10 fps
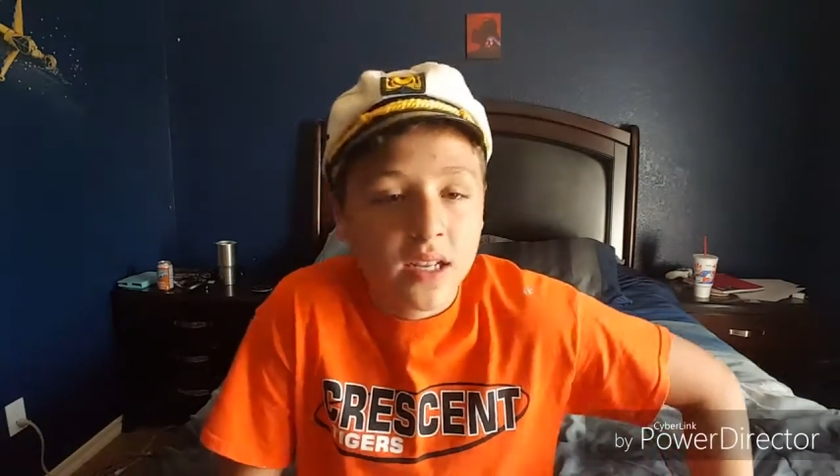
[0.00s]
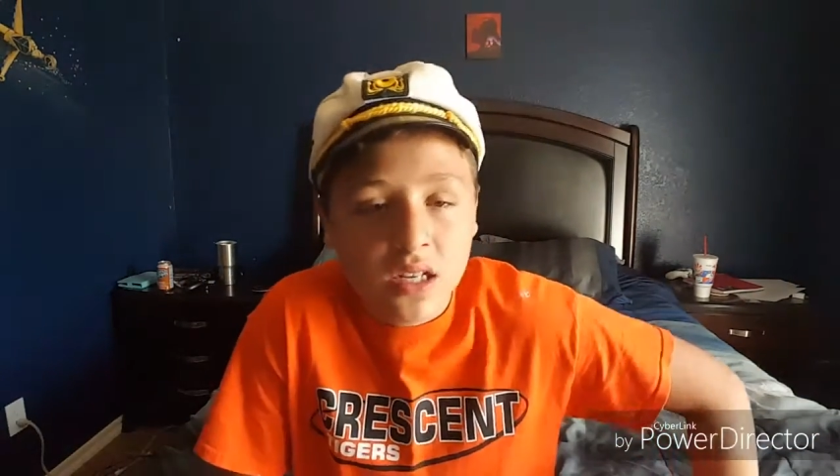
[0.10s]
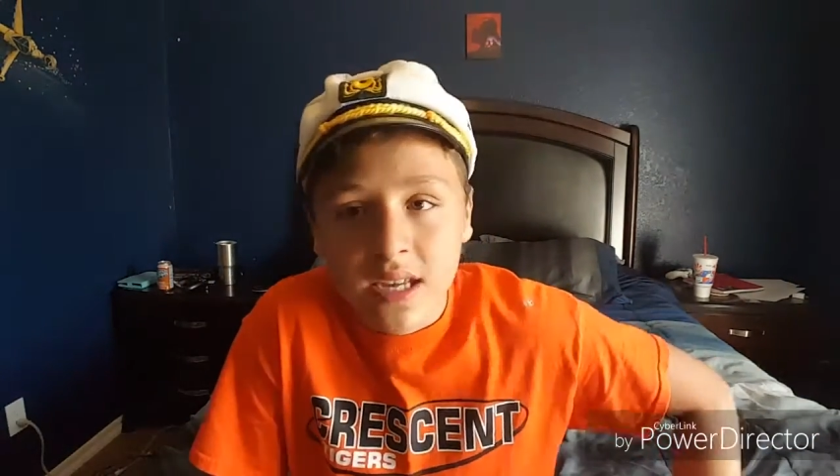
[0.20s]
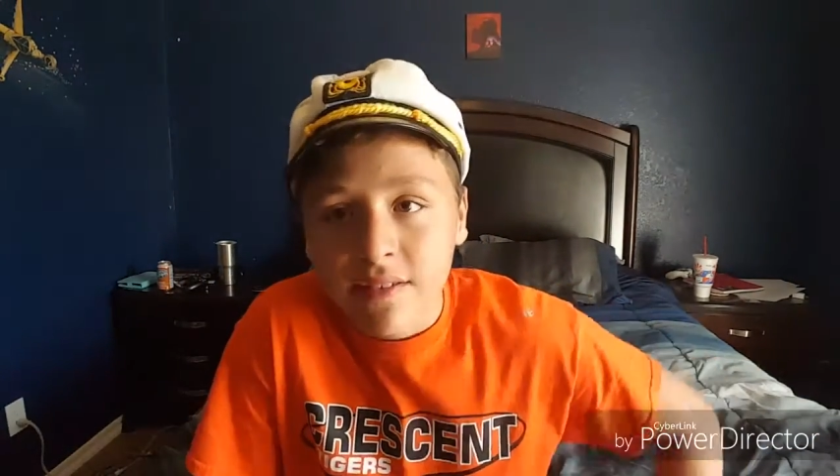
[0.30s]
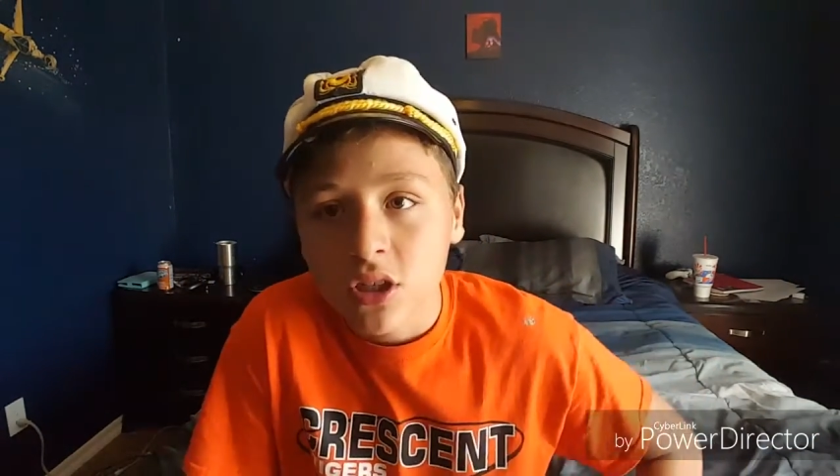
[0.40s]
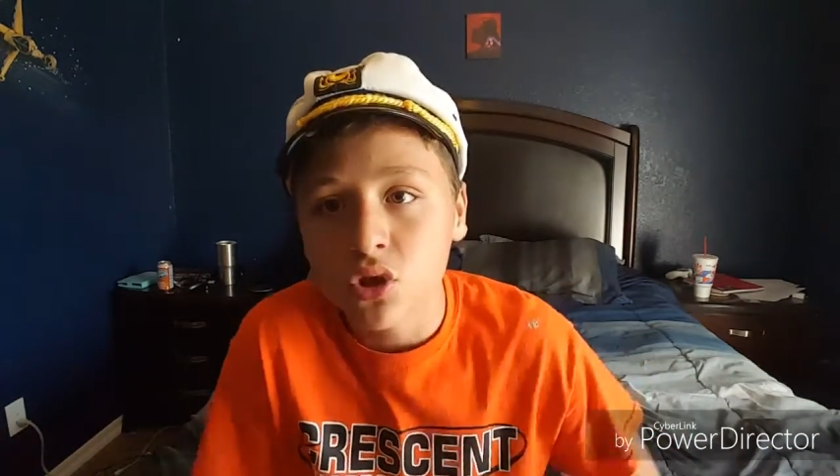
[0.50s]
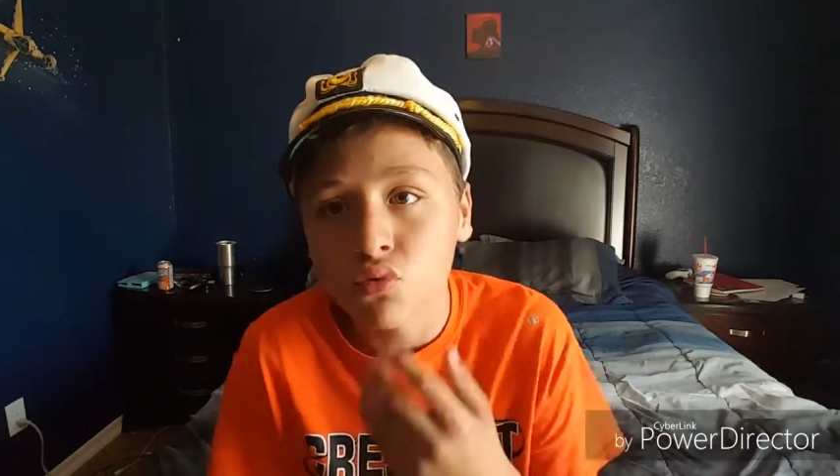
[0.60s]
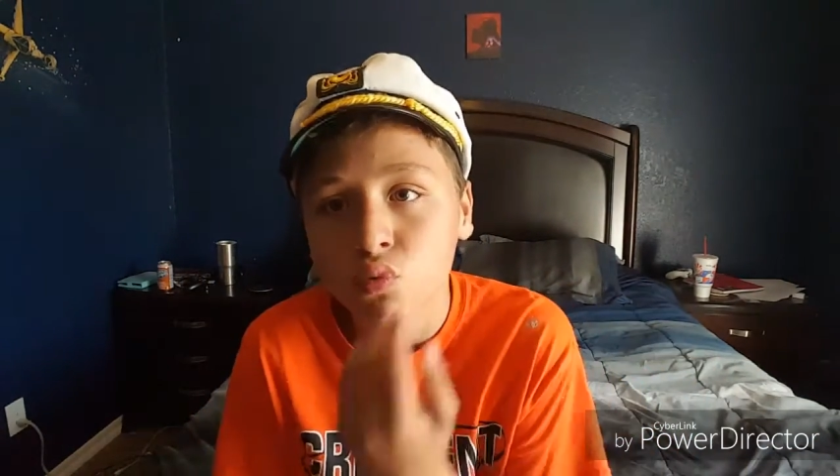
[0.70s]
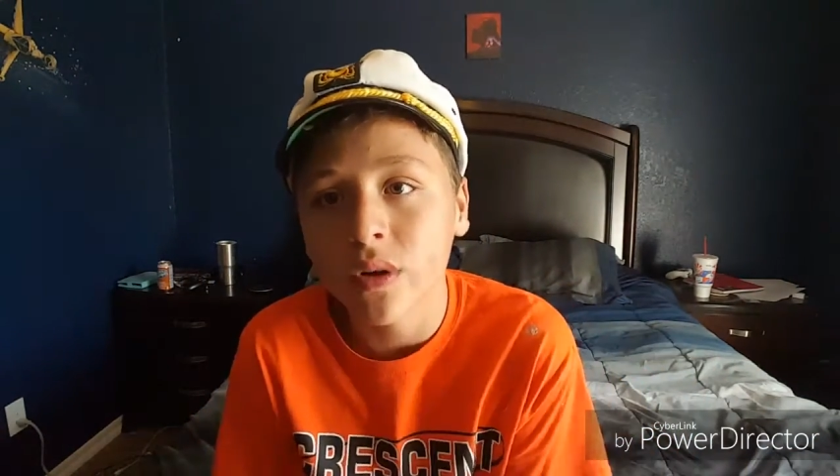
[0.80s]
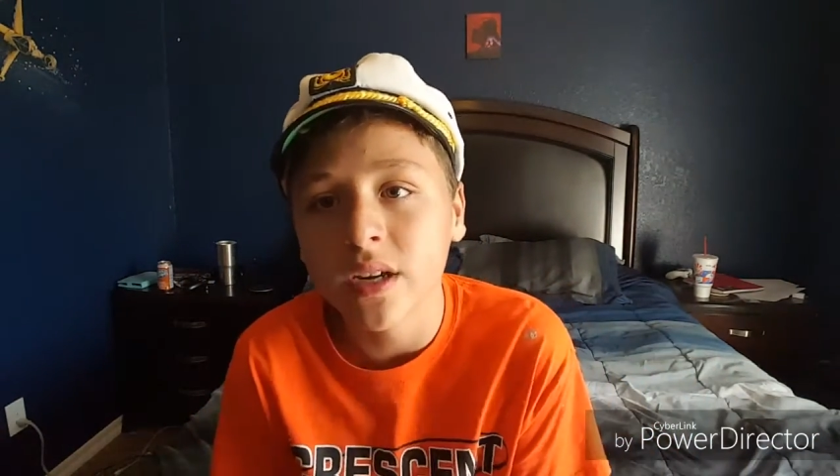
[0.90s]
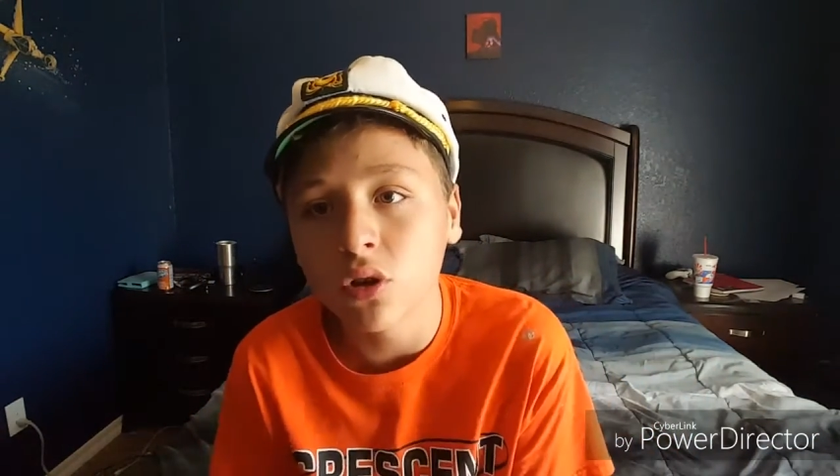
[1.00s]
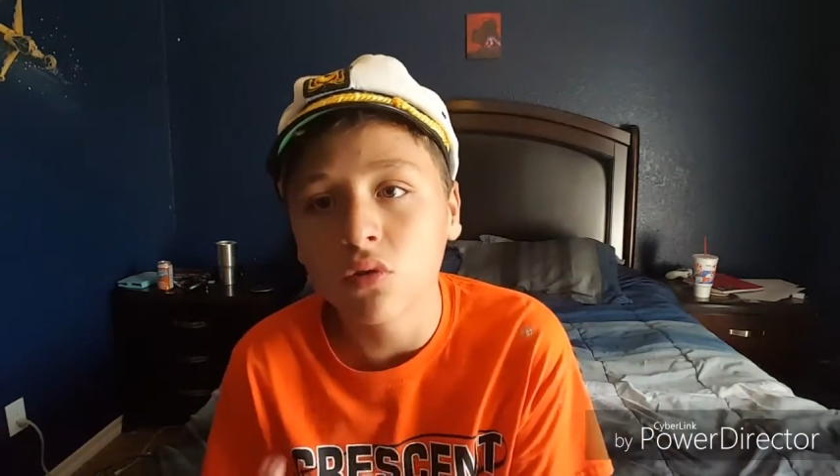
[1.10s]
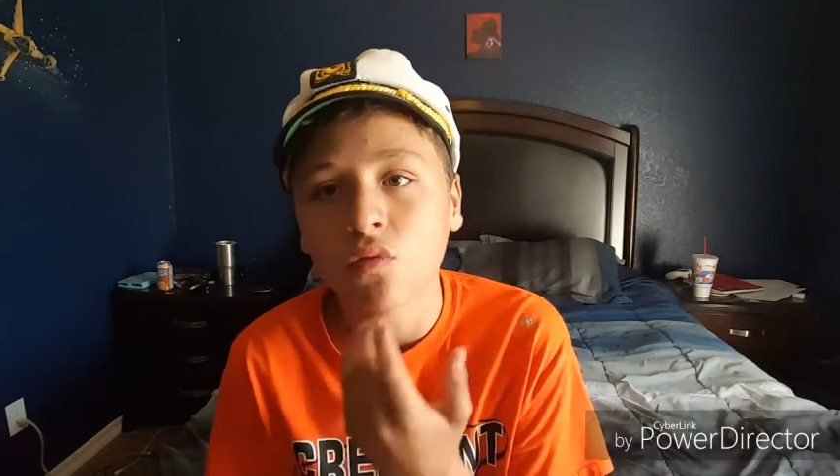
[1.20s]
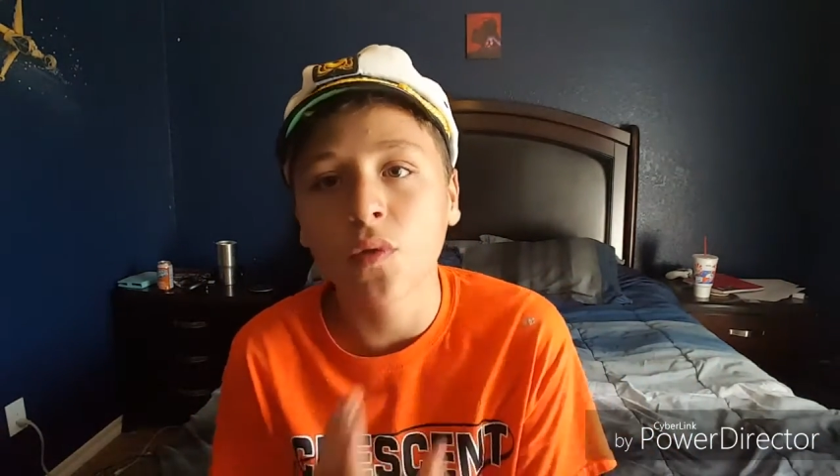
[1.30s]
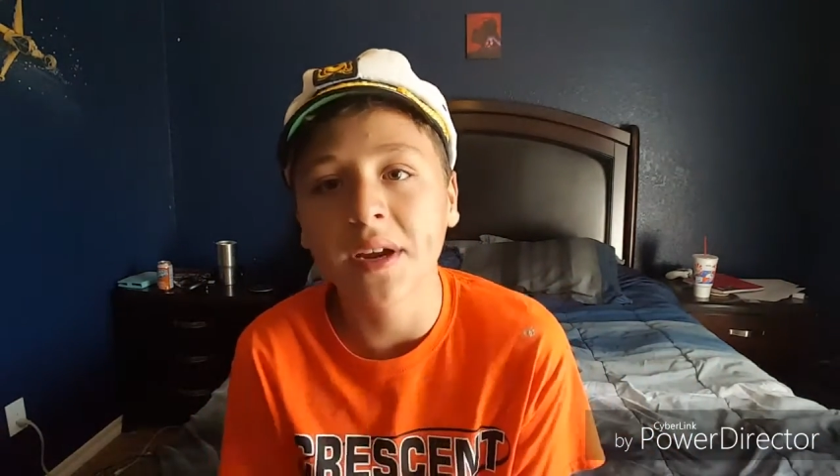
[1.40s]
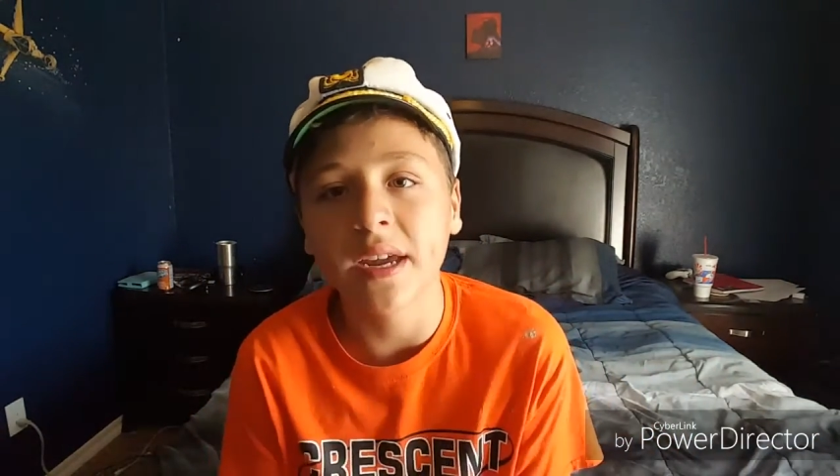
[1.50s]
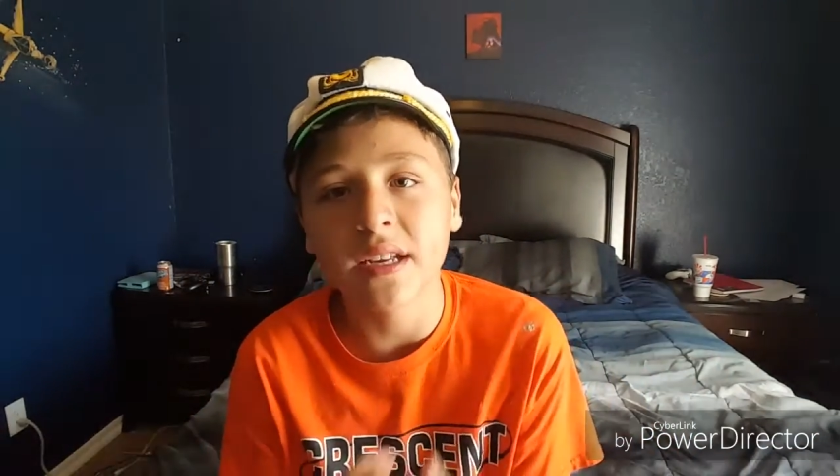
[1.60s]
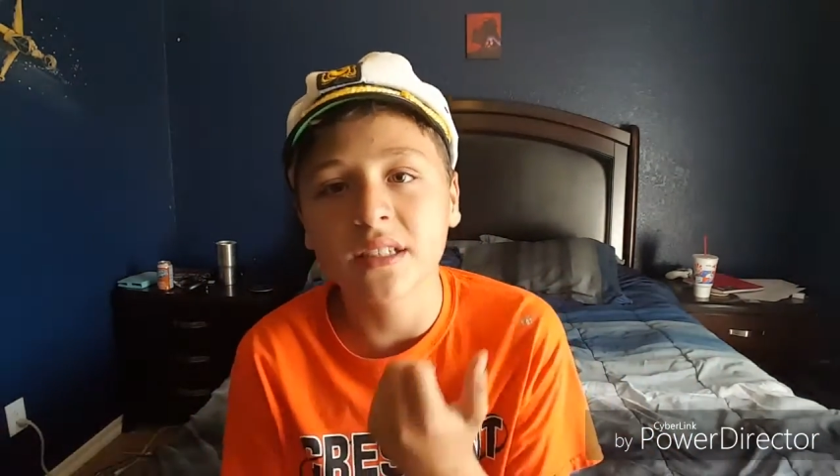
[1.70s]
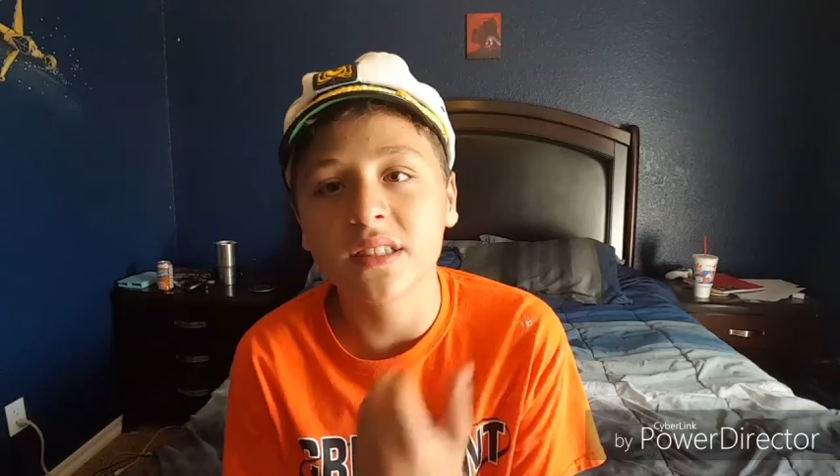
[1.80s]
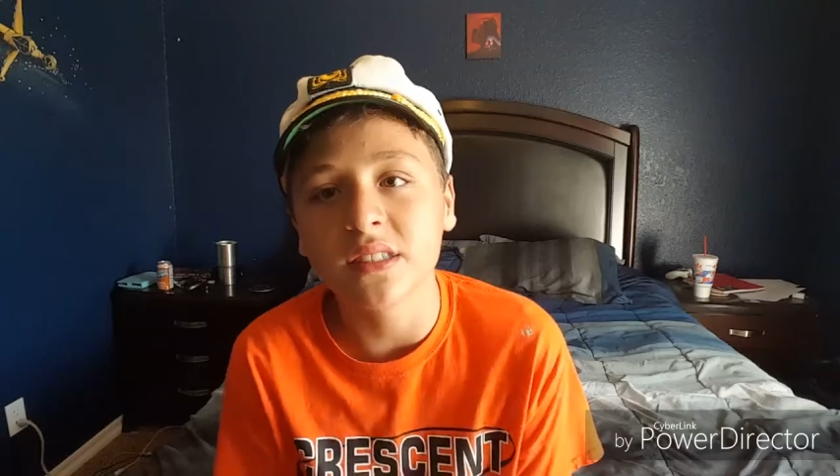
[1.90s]
Just give us the real
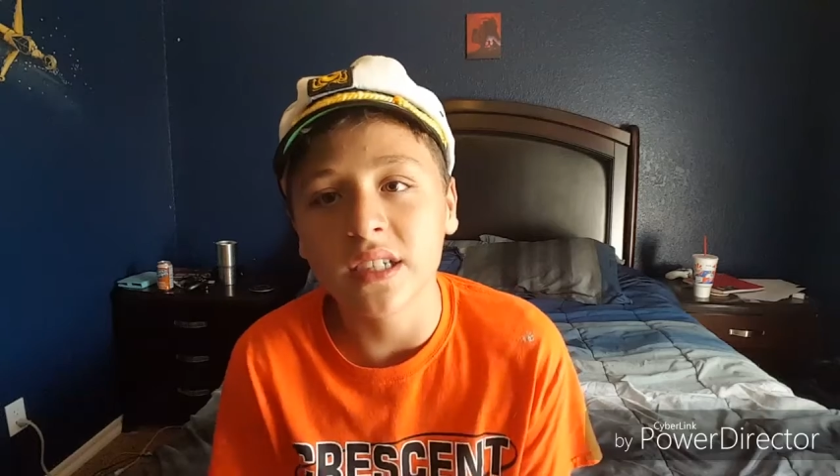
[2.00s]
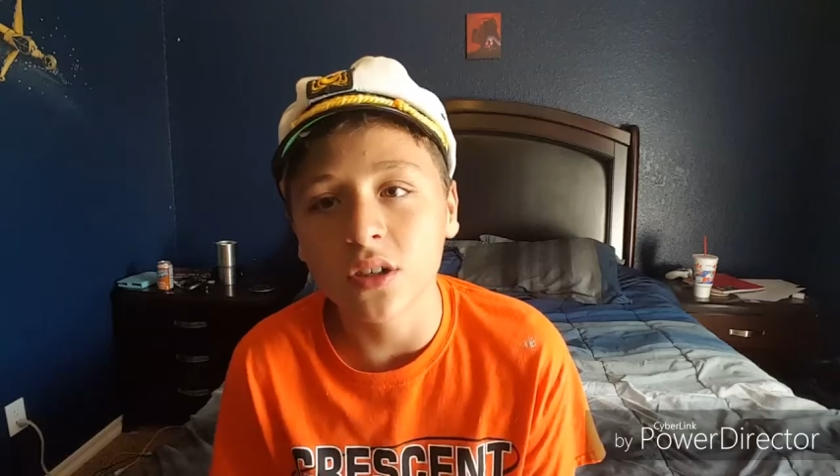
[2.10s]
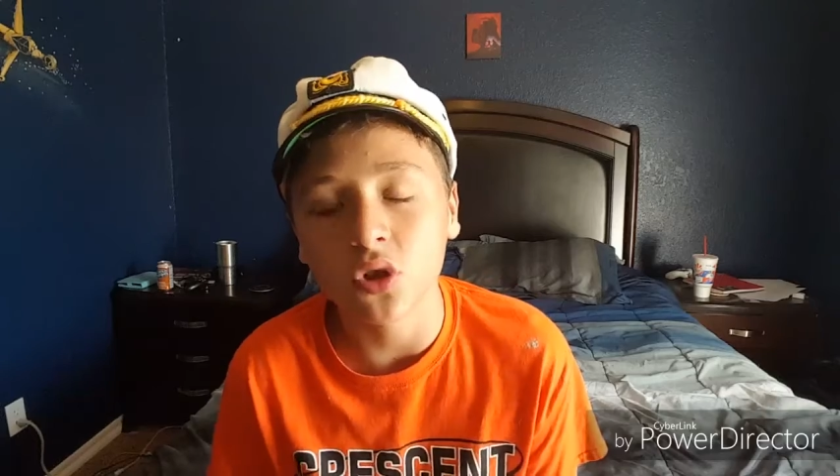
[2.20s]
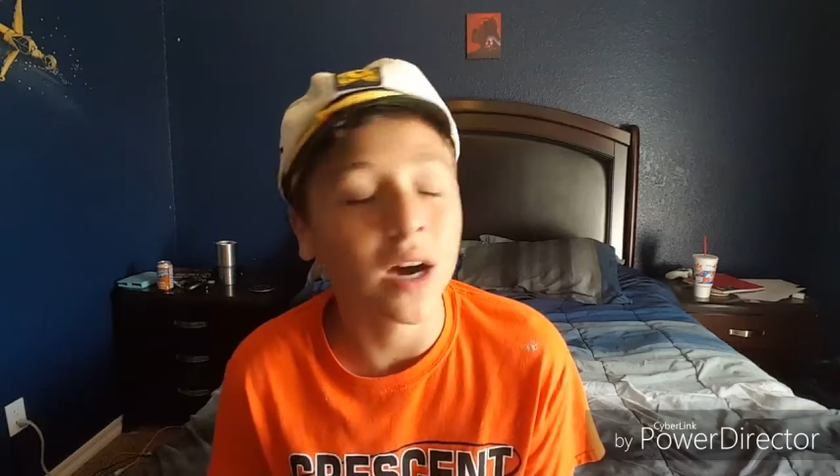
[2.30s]
freaking deal.